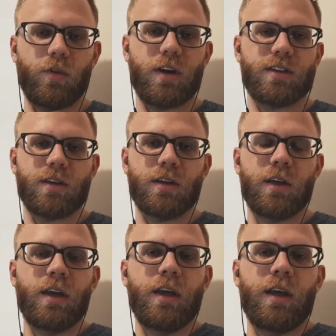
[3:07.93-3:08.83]
reason,
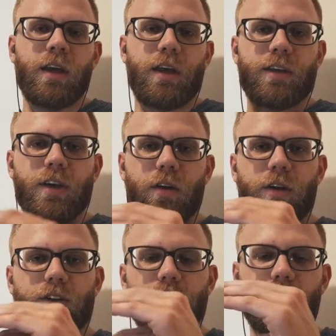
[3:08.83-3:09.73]
is
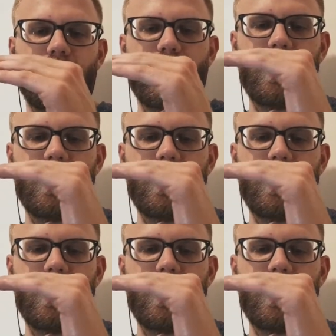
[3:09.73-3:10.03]
going to